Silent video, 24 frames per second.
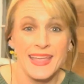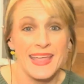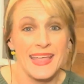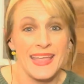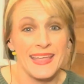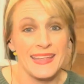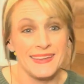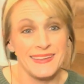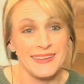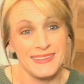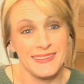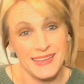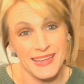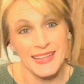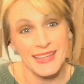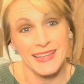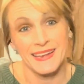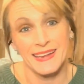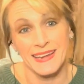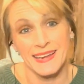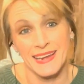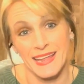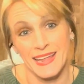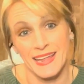
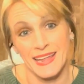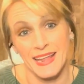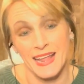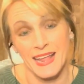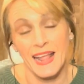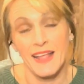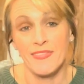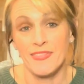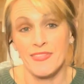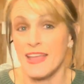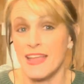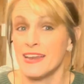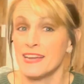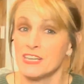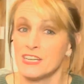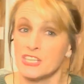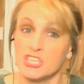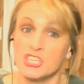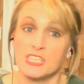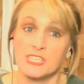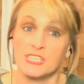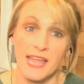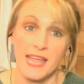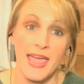indignant, and that it
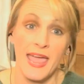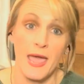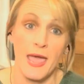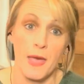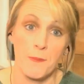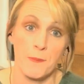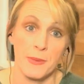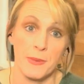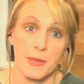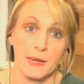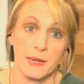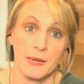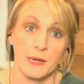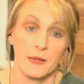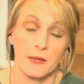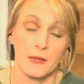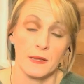just happened.